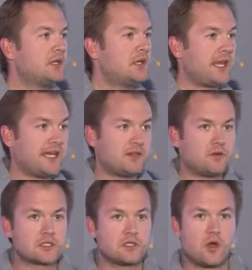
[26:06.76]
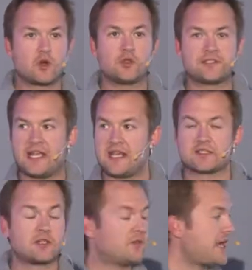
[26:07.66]
and those local
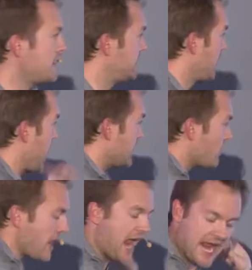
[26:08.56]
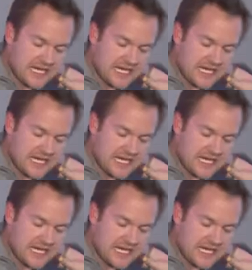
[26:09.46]
tastes. So that, you know, anywhere, any